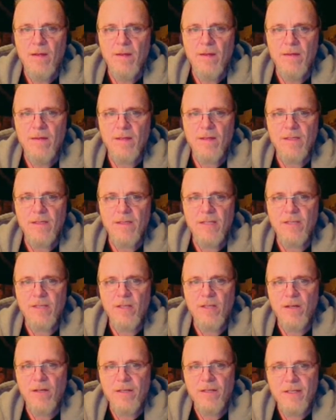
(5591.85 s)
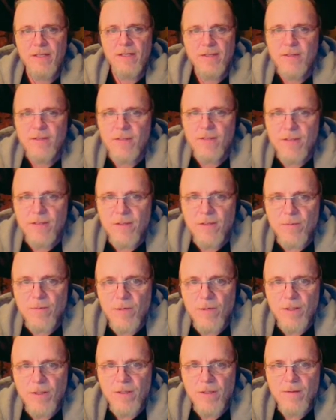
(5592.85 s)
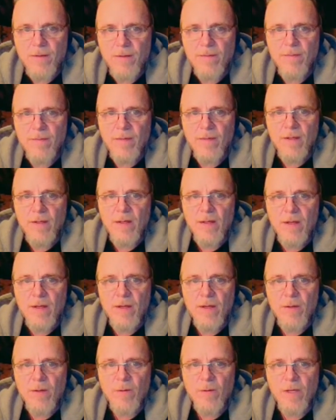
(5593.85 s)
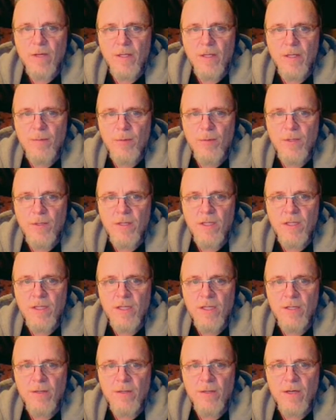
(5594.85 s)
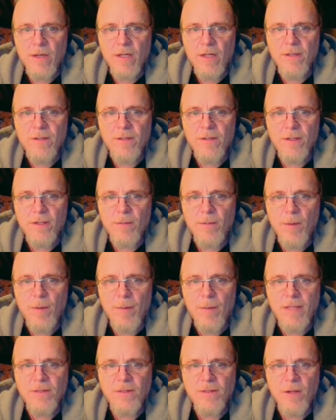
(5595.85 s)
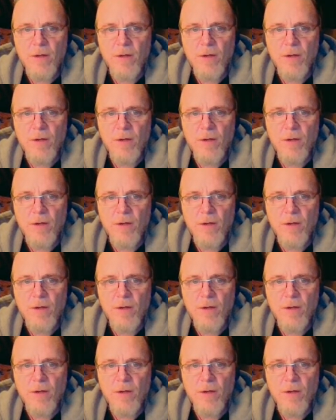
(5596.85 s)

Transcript: Because that's all it is, just a word. We're going to put it here under memento.